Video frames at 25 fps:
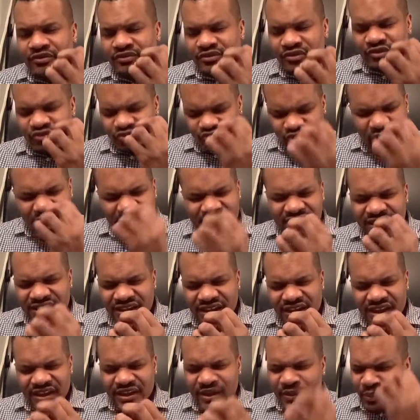right there.
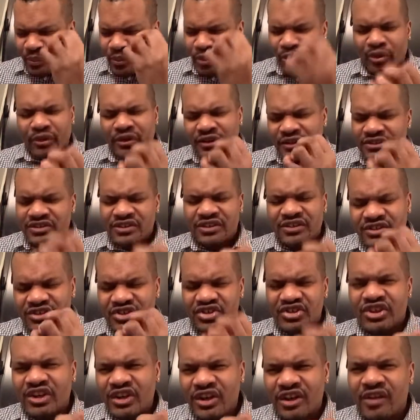He brought her to the
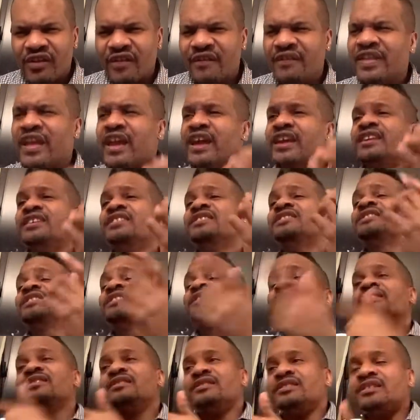jail. Now he's
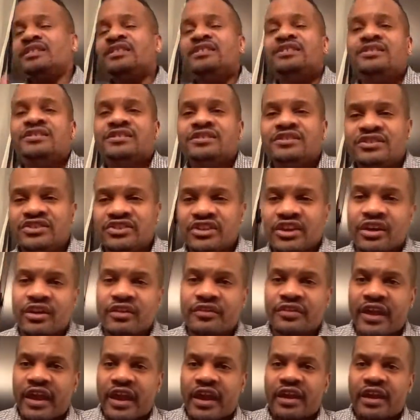in jail now.